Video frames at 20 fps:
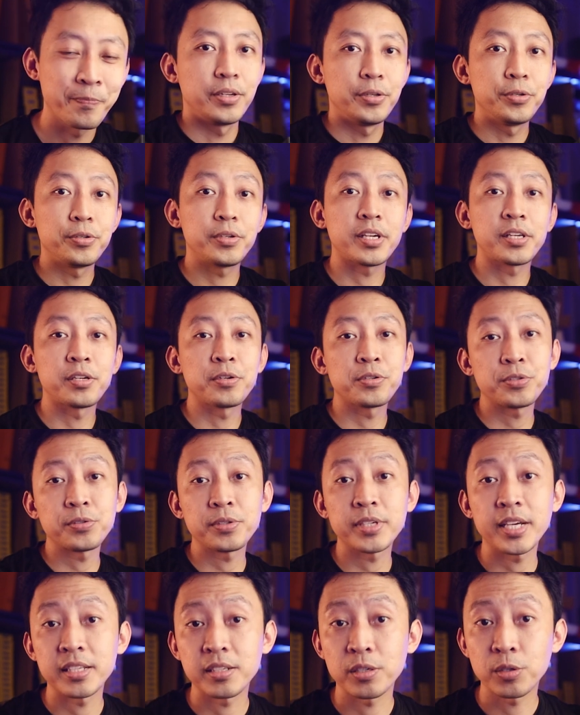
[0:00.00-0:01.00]
you can also
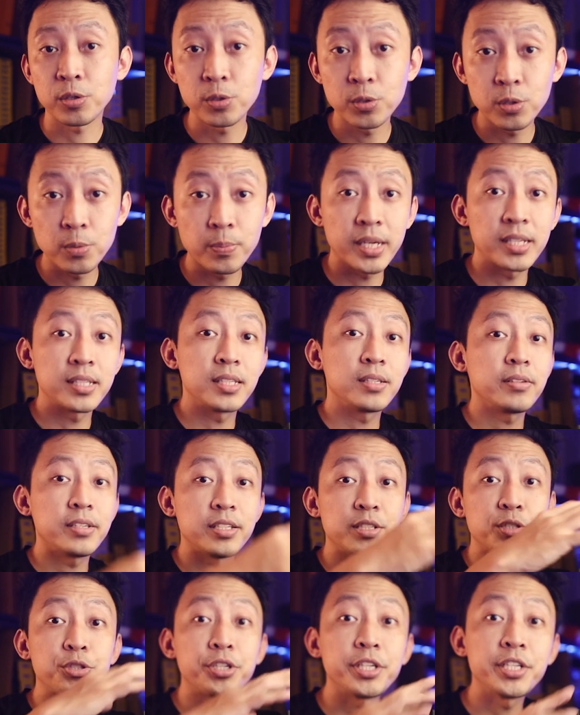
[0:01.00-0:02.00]
get the whole bundle
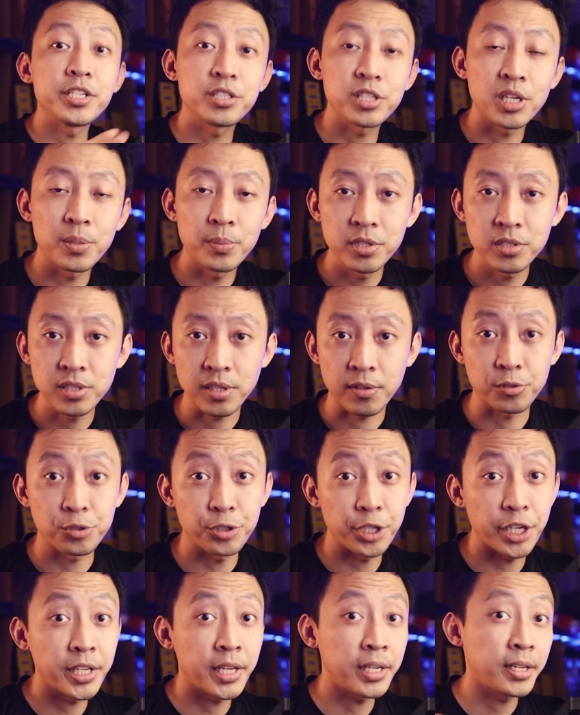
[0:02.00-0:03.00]
in 3 installments of
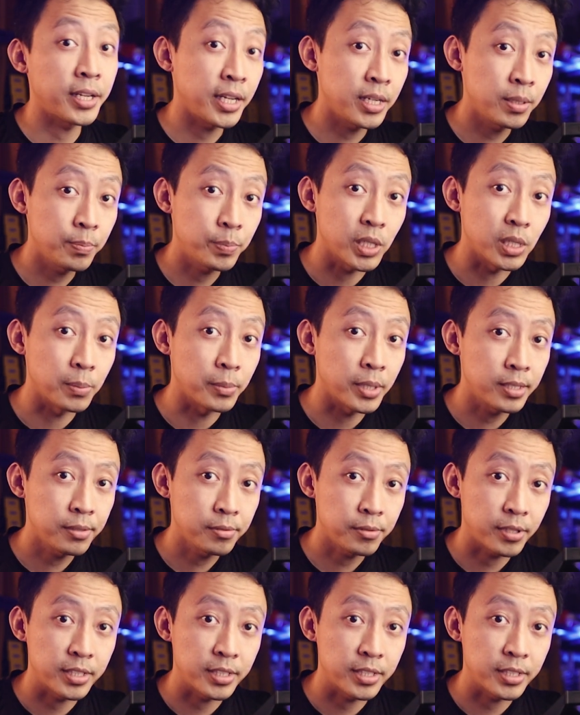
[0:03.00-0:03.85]
$399 per month.